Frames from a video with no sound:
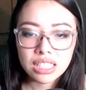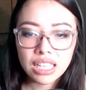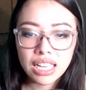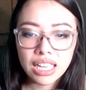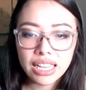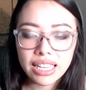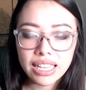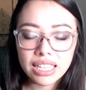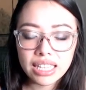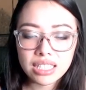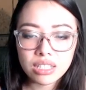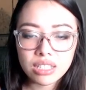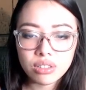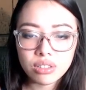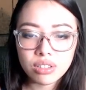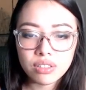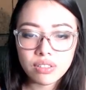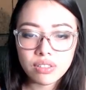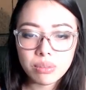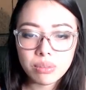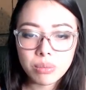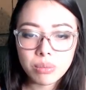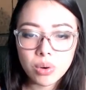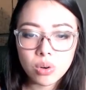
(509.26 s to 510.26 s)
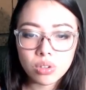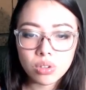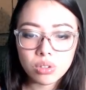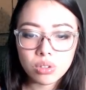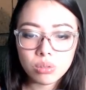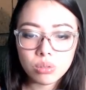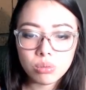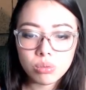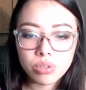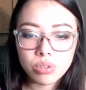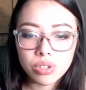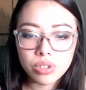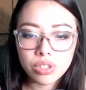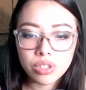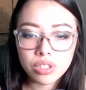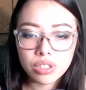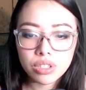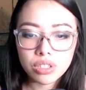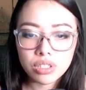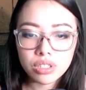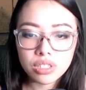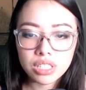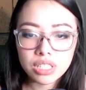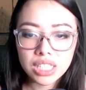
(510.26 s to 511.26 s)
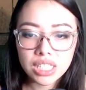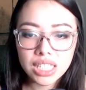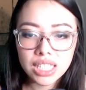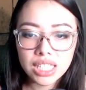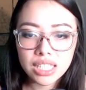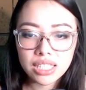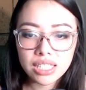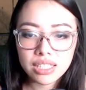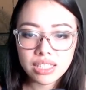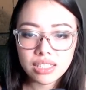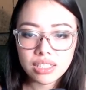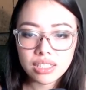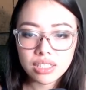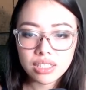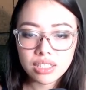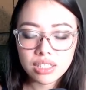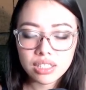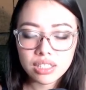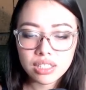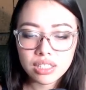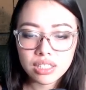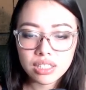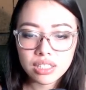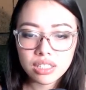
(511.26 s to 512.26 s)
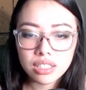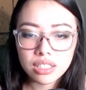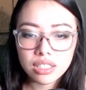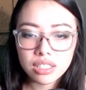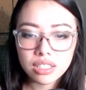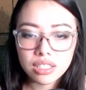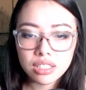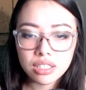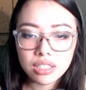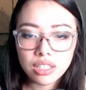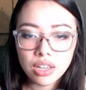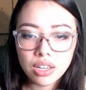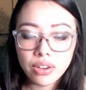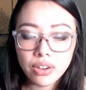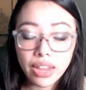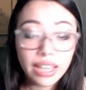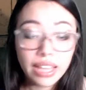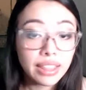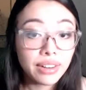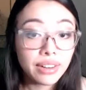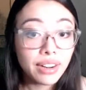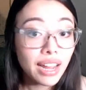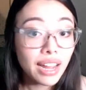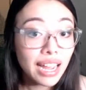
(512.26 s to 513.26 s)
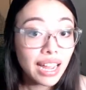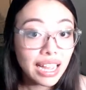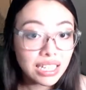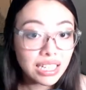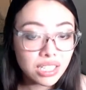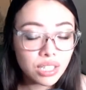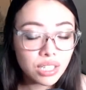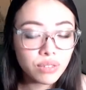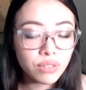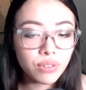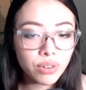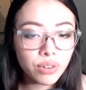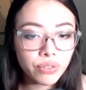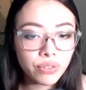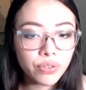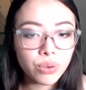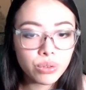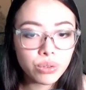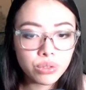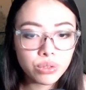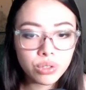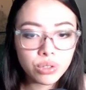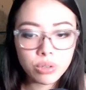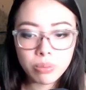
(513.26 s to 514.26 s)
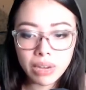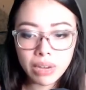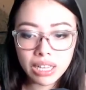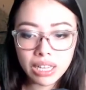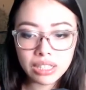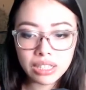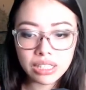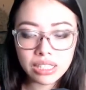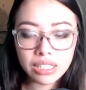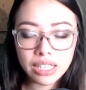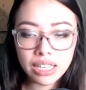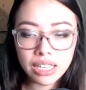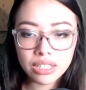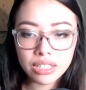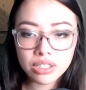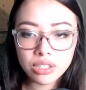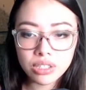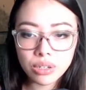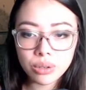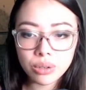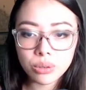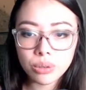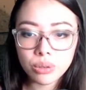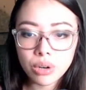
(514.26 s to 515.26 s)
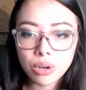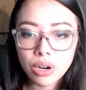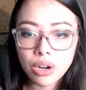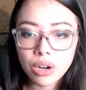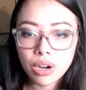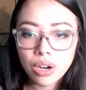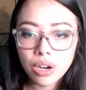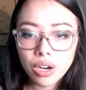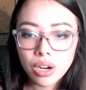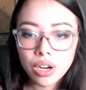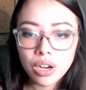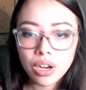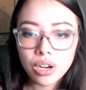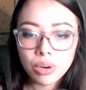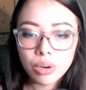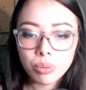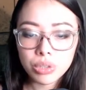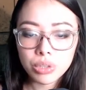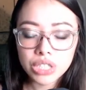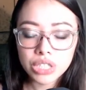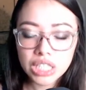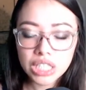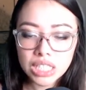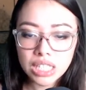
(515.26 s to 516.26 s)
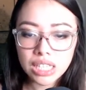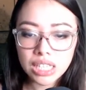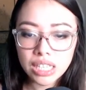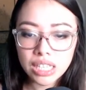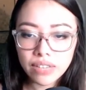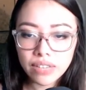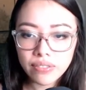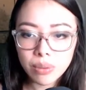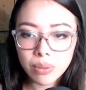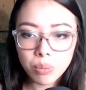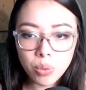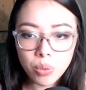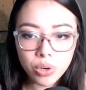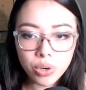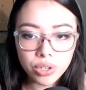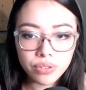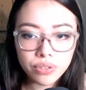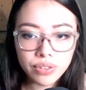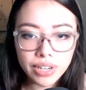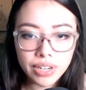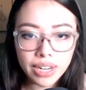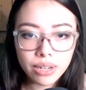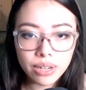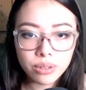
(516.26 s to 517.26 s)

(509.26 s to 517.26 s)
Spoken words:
guess I'll give them all the water today. Okay, they're not asking for food too badly yet, so we're just gonna give them water for now.